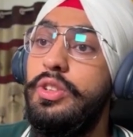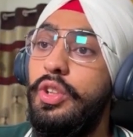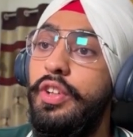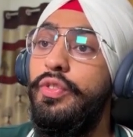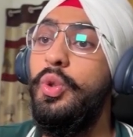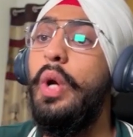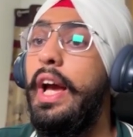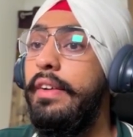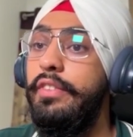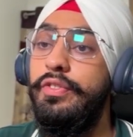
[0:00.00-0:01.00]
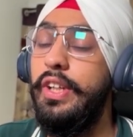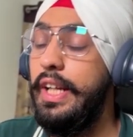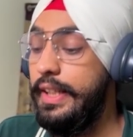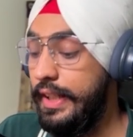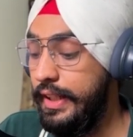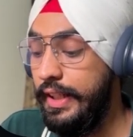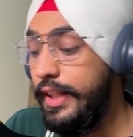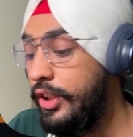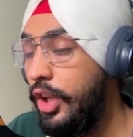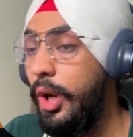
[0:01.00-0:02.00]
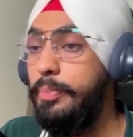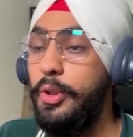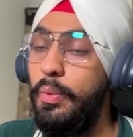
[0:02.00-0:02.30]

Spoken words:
So if you're getting any airdrops,